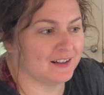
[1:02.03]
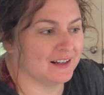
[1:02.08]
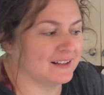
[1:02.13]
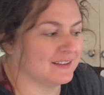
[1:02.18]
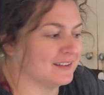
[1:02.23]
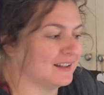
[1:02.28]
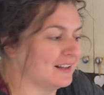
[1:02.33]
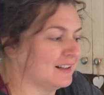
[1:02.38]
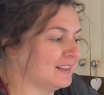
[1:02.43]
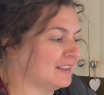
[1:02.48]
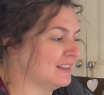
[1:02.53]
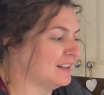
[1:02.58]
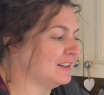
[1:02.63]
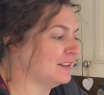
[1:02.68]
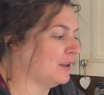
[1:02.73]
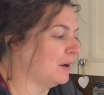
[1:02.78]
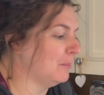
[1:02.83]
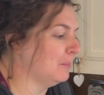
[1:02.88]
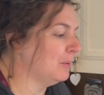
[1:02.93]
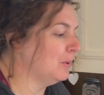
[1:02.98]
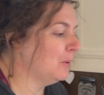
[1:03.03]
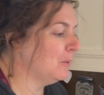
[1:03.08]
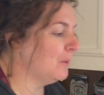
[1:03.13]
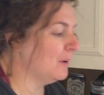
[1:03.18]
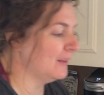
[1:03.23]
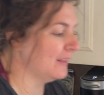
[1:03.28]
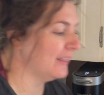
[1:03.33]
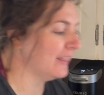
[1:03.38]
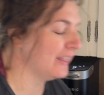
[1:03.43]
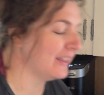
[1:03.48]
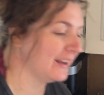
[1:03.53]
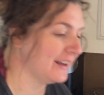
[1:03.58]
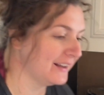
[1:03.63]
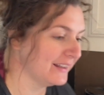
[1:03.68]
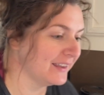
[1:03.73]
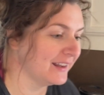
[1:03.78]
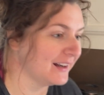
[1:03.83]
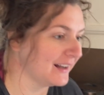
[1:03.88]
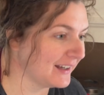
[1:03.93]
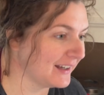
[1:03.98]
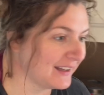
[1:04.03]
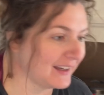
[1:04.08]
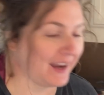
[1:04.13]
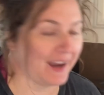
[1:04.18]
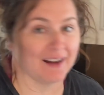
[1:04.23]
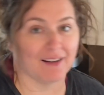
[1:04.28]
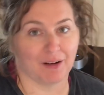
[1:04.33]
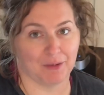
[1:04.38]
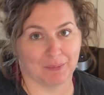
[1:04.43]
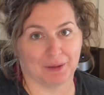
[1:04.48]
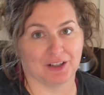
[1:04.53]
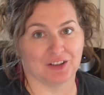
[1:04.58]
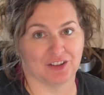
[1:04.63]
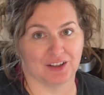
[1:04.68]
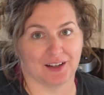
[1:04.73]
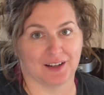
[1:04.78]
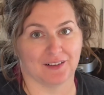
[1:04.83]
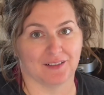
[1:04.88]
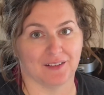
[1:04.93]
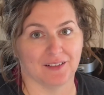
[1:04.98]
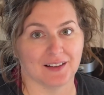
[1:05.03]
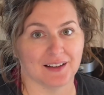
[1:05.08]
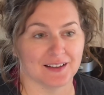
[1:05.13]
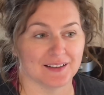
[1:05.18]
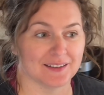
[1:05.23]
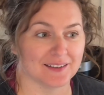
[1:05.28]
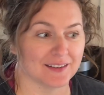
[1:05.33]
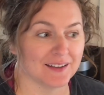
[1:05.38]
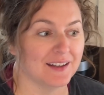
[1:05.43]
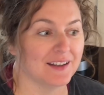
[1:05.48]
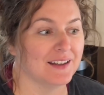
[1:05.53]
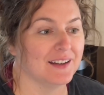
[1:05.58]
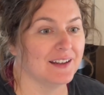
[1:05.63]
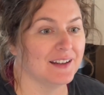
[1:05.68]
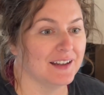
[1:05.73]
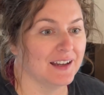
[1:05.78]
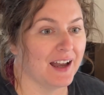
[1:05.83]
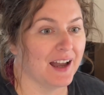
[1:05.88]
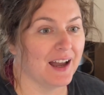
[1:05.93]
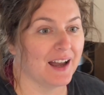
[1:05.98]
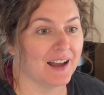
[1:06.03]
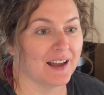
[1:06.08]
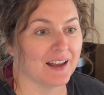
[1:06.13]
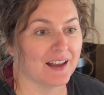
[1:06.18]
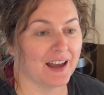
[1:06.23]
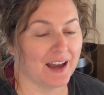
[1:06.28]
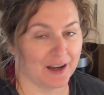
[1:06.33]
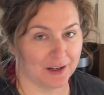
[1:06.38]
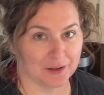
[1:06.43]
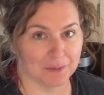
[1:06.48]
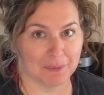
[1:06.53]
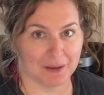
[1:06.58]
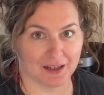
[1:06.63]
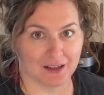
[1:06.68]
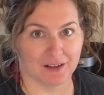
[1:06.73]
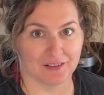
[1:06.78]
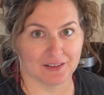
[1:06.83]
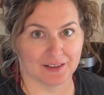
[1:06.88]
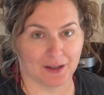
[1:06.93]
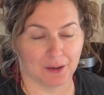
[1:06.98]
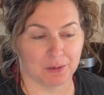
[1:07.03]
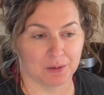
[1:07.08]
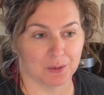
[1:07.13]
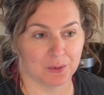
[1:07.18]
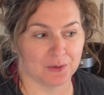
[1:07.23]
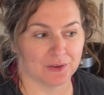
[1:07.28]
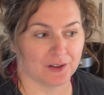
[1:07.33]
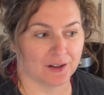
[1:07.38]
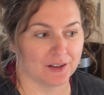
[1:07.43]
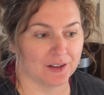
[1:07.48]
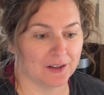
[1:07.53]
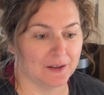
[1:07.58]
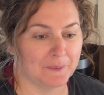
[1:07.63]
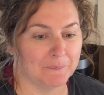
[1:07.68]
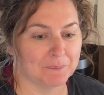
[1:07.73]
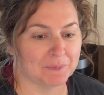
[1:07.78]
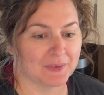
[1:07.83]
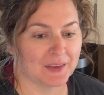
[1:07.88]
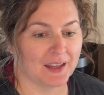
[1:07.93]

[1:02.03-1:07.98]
It's like the number one thing that get on my channel is how to make a sourdough starter.